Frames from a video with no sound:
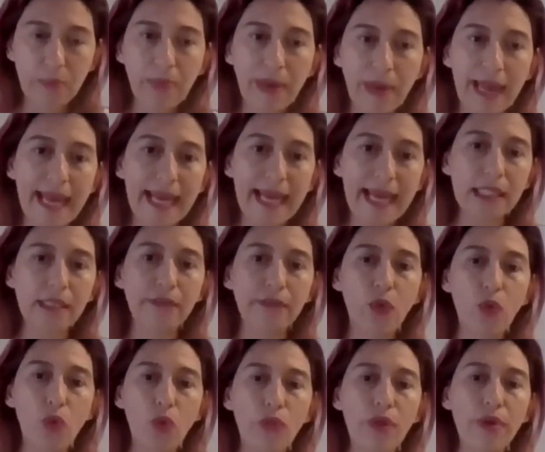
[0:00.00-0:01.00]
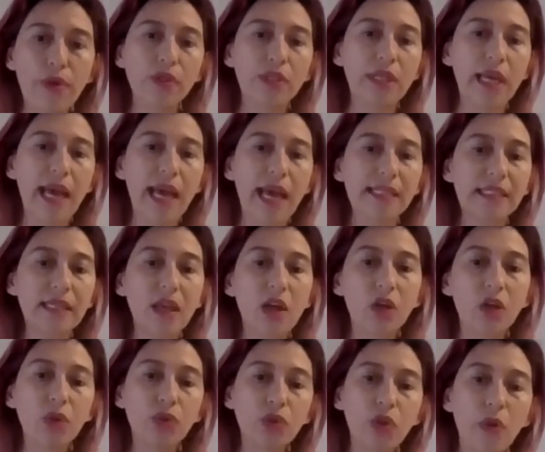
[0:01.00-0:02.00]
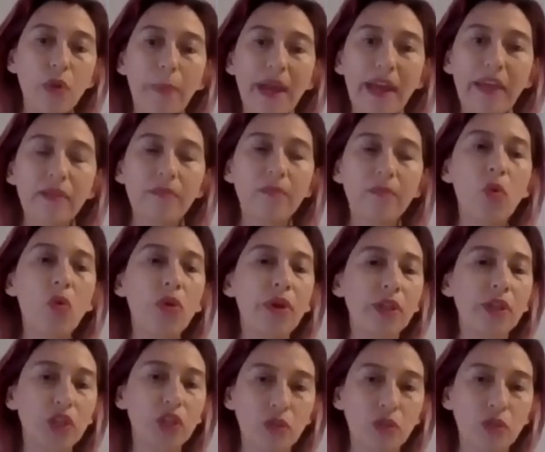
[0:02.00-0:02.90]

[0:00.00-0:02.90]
place for those that could not pay their mortgage,